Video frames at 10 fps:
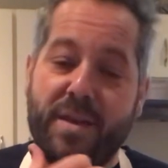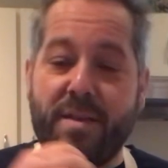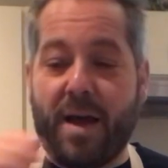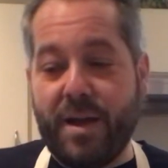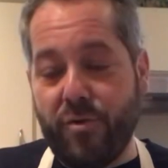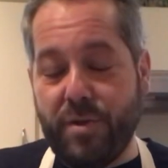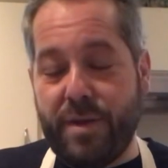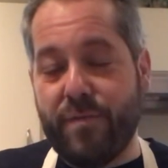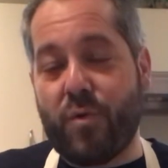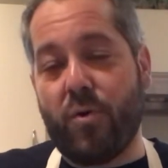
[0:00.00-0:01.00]
The aioli,
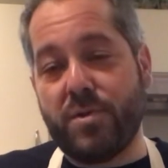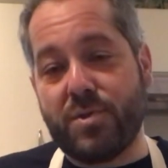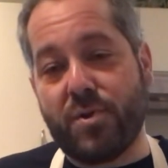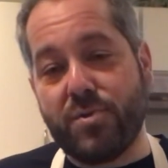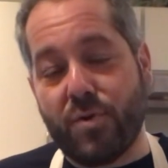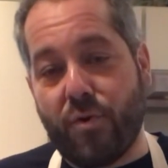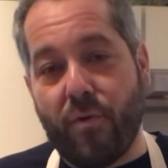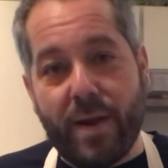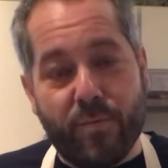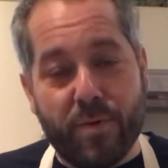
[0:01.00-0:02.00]
of course, is also
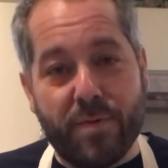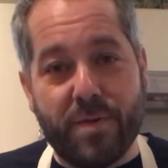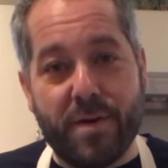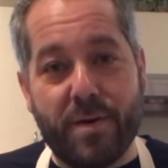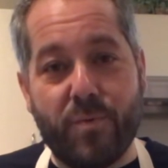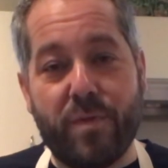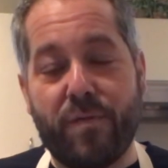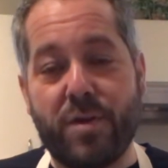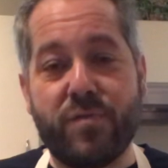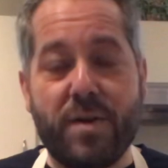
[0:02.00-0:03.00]
great with
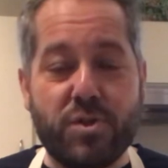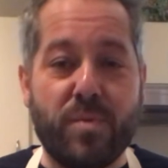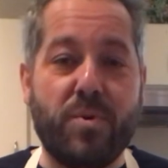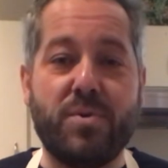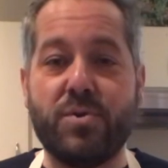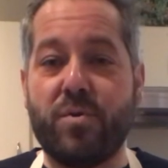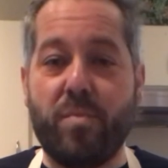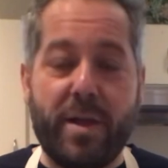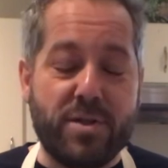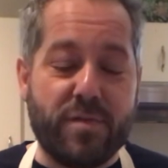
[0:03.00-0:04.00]
fresh vegetables or
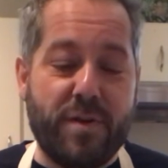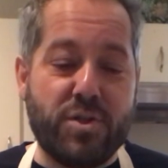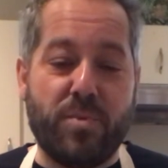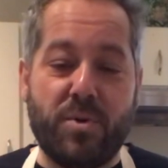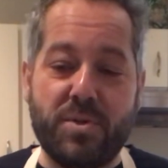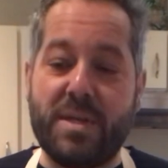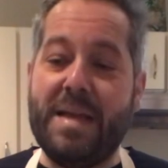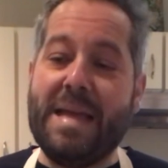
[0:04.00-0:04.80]
blanched vegetables.